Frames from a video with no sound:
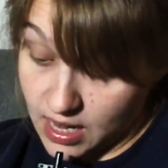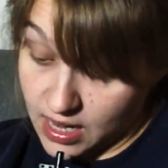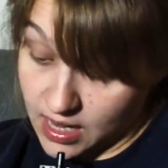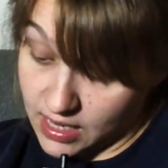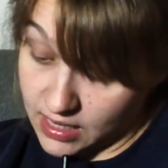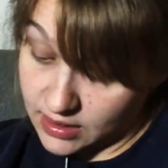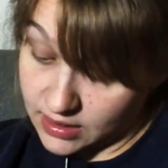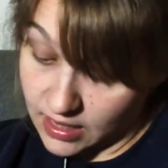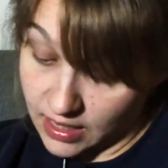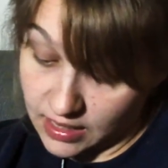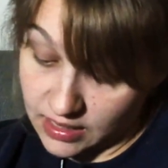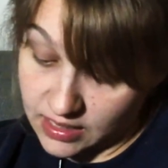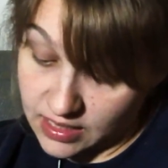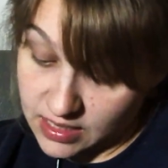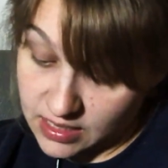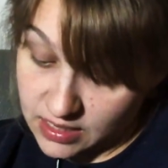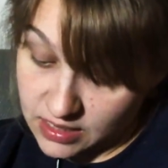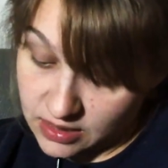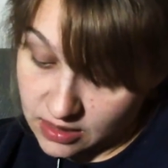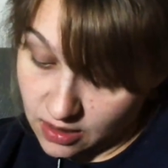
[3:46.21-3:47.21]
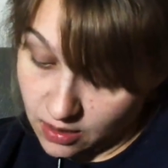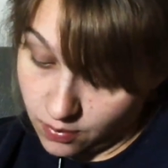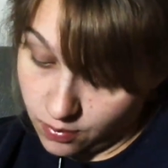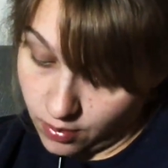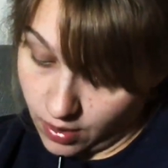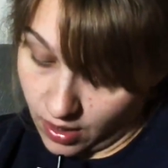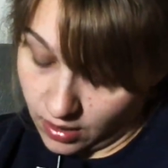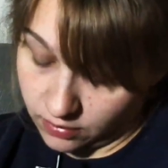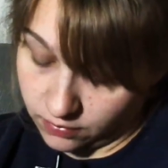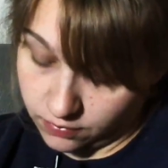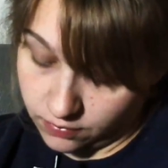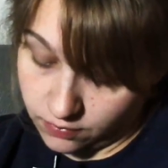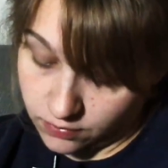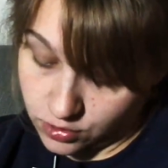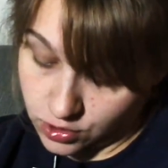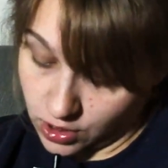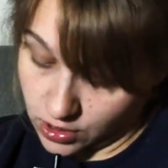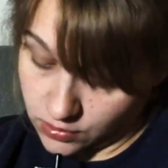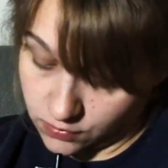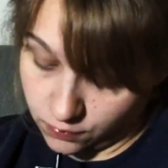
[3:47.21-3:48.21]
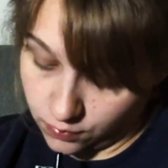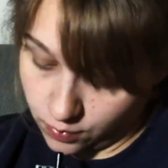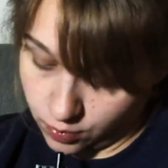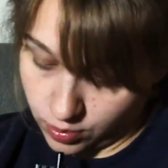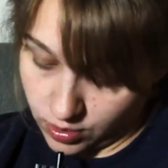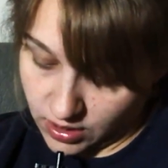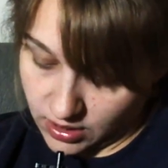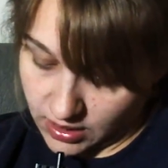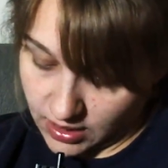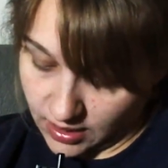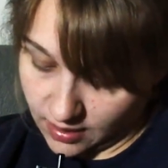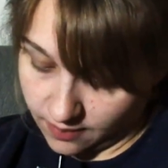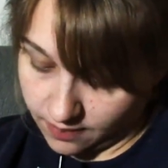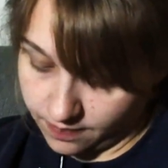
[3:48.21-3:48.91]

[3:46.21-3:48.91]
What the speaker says: and they needed their breath just for breathing.